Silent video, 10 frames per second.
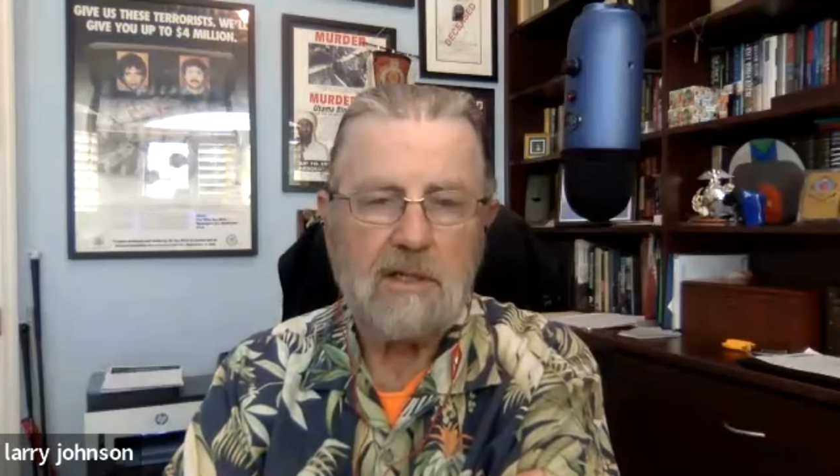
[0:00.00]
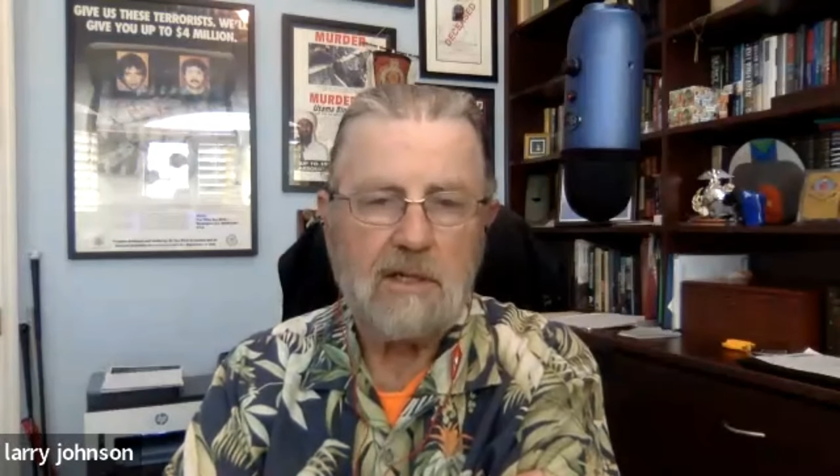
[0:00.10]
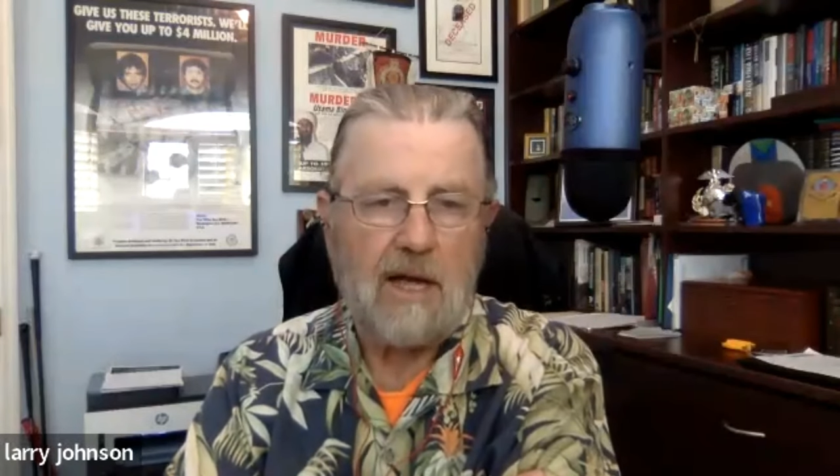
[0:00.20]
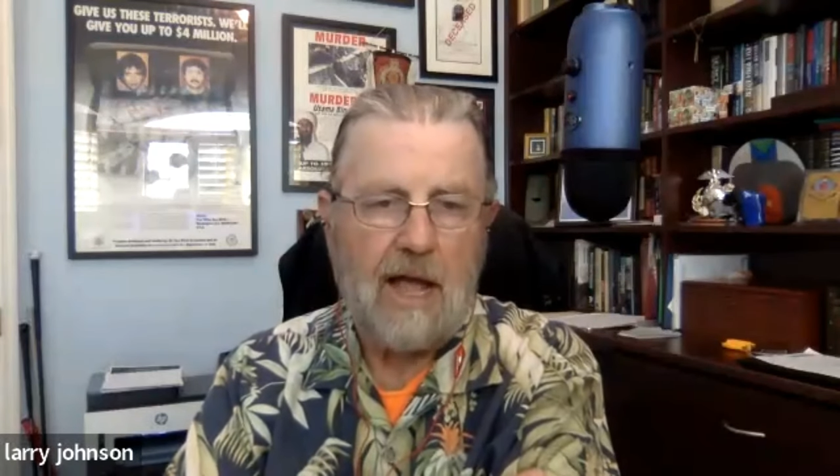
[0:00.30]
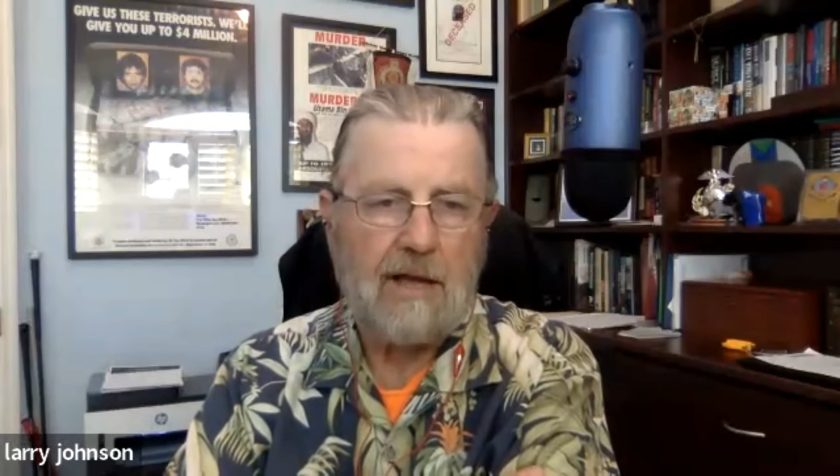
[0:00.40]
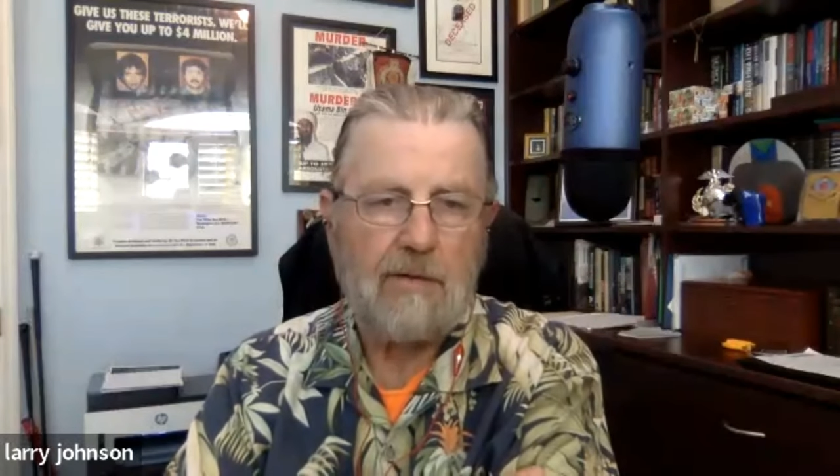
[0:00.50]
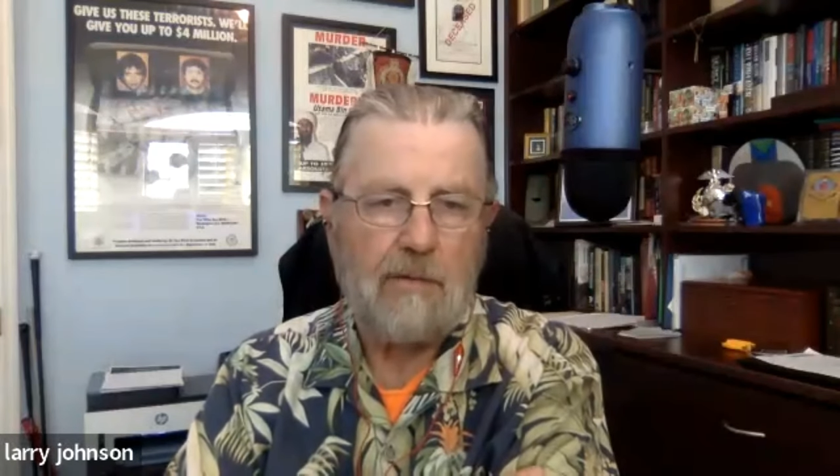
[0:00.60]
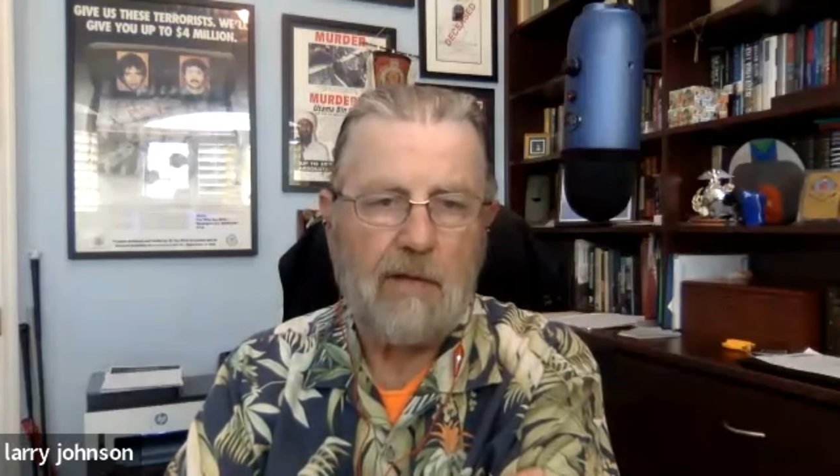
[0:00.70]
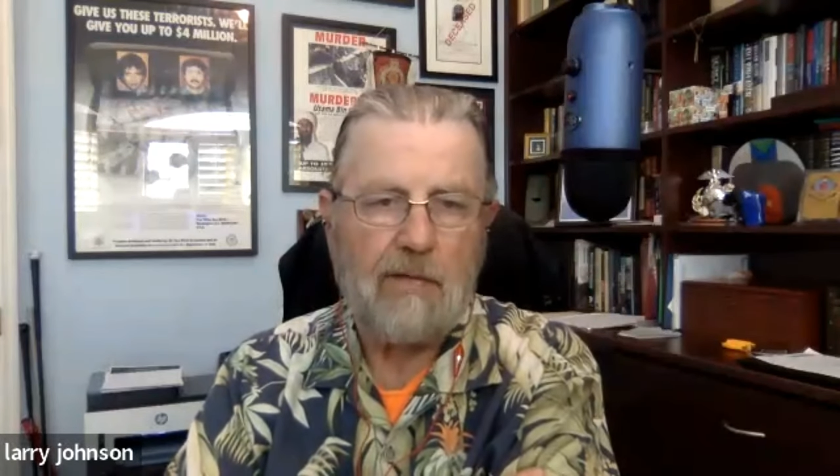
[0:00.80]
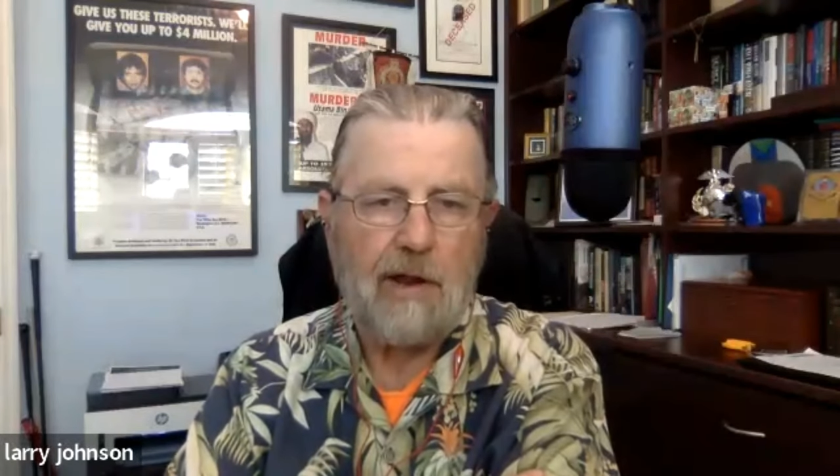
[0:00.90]
hanging
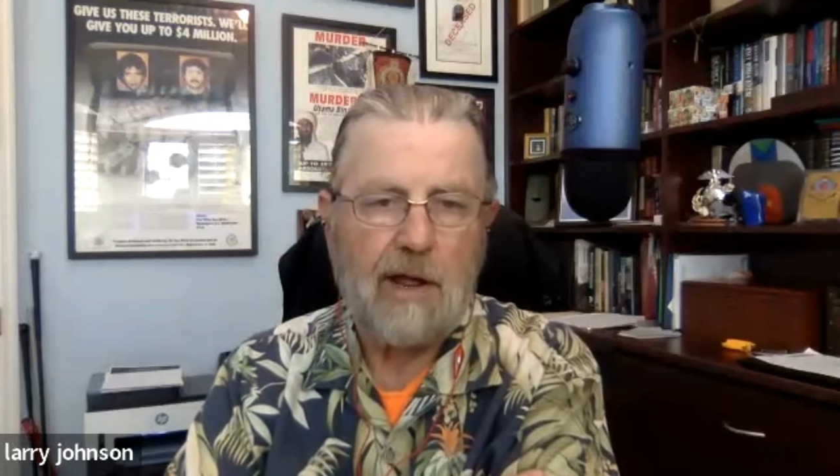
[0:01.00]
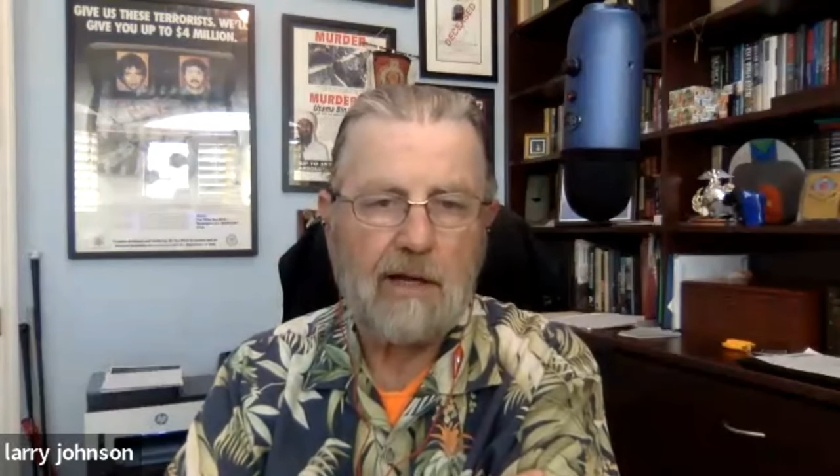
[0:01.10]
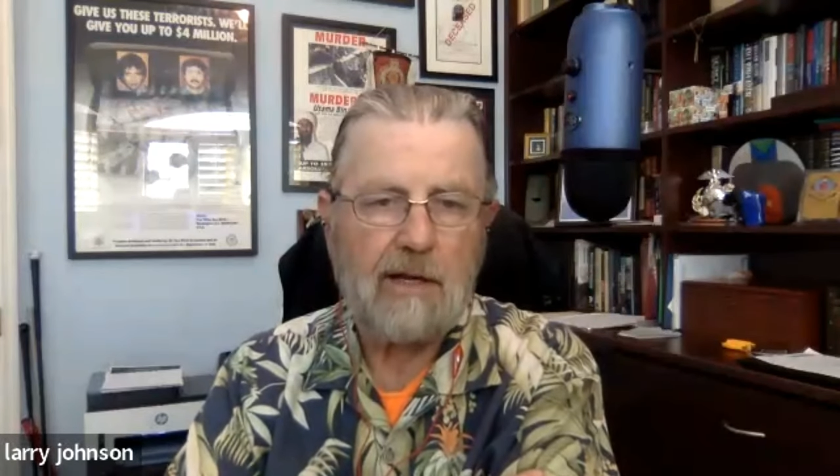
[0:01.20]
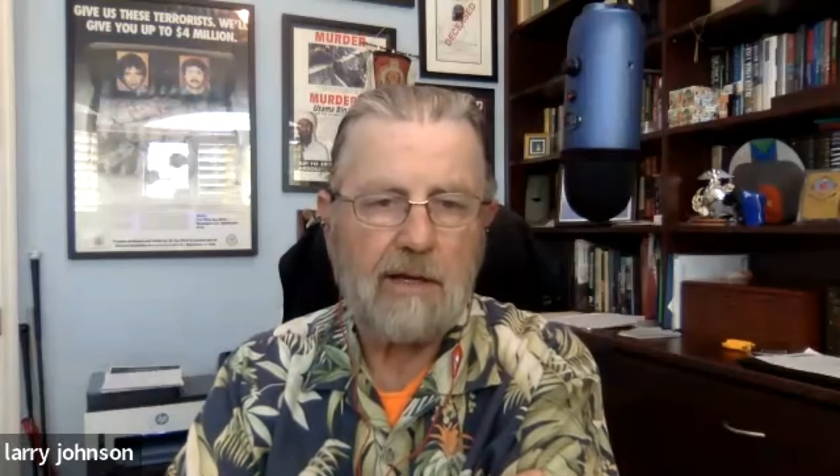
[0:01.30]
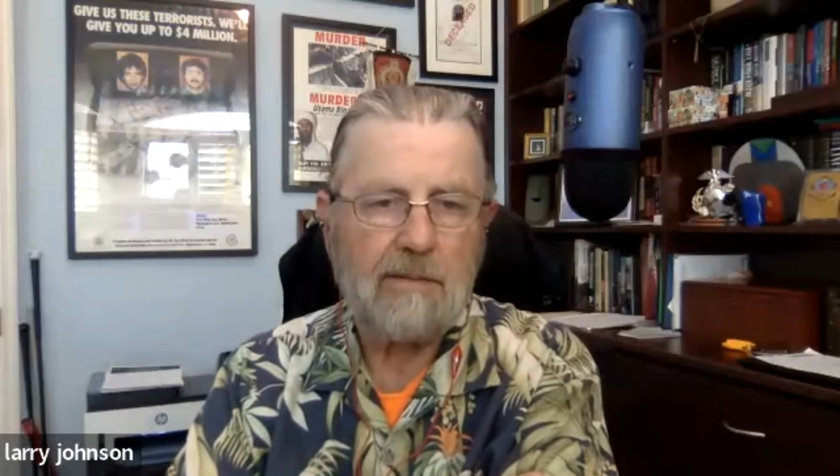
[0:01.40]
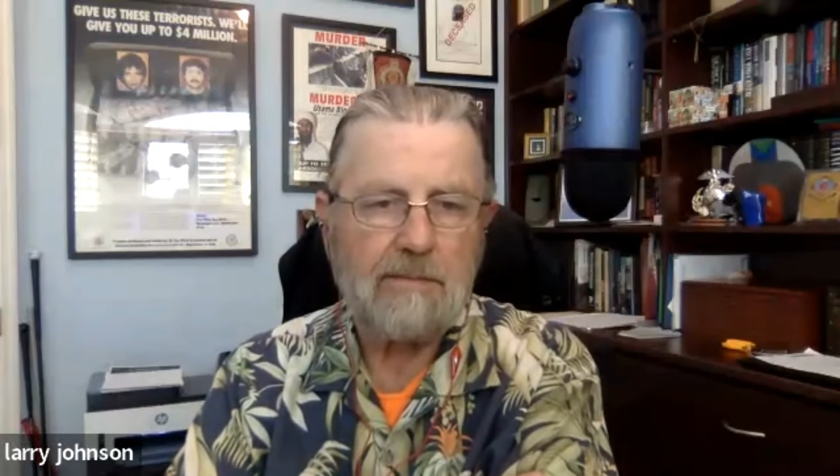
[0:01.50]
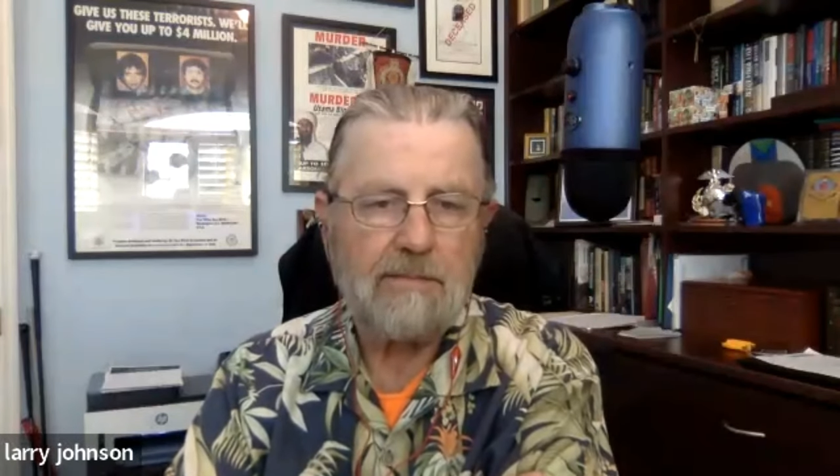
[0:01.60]
around their neck.